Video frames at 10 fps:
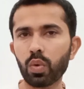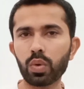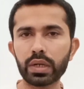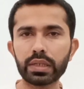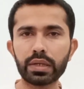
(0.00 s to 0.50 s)

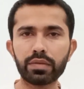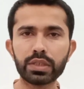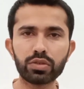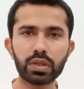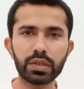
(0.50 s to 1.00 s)
role in the
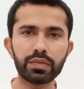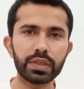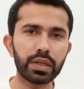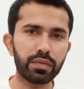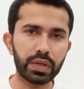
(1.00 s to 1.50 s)
eventual
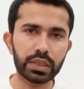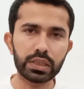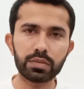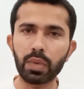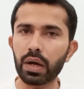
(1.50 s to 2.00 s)
defeat of the
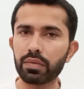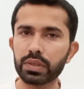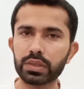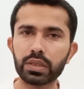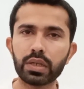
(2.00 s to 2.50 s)
Axis
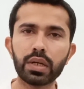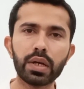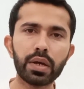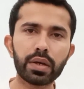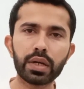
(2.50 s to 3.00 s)
powers,
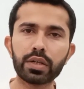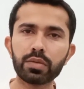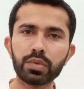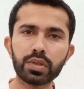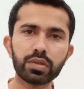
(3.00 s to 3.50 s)

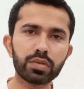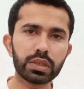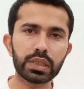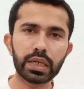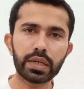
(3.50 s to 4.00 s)
contributing
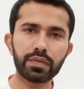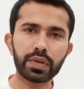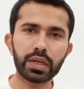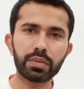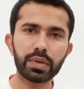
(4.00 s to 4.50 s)
to
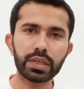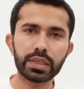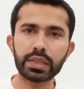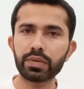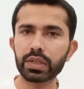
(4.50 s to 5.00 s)
significant
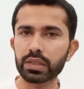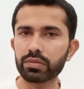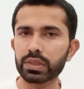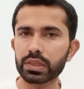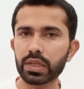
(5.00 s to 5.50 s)
military
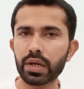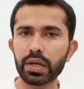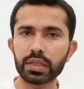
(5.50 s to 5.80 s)
victories